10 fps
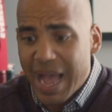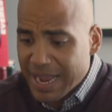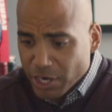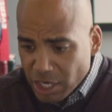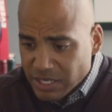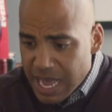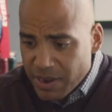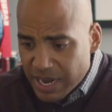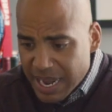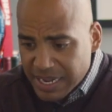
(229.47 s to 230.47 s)
I can look
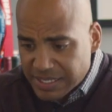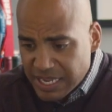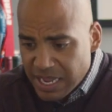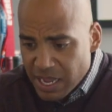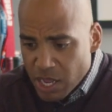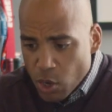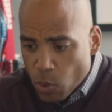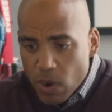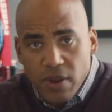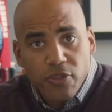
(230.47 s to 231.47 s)
down and I can see
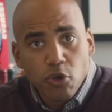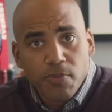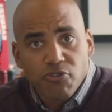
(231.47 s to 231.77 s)
where the Uber